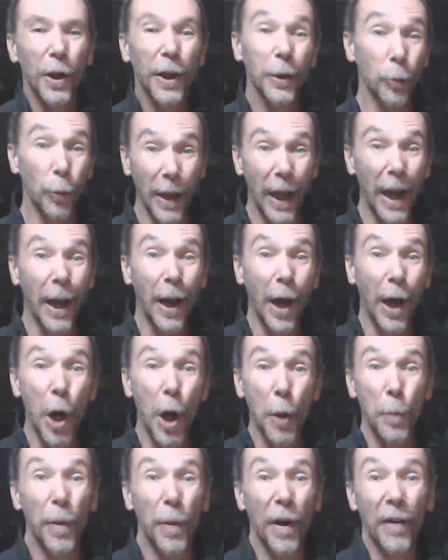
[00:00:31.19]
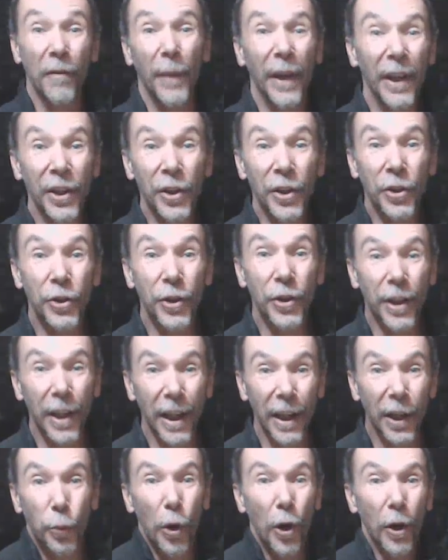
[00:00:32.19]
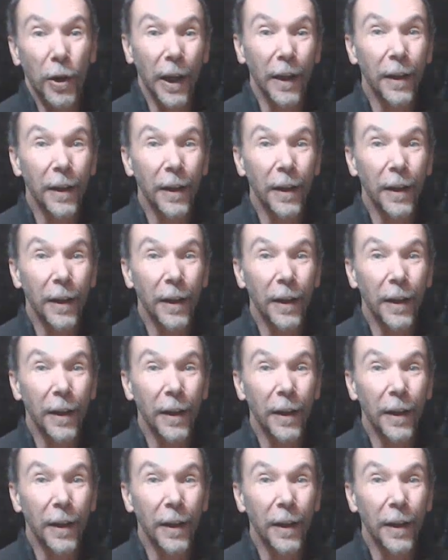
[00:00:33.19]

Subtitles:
Well, I hope I've managed to get it working.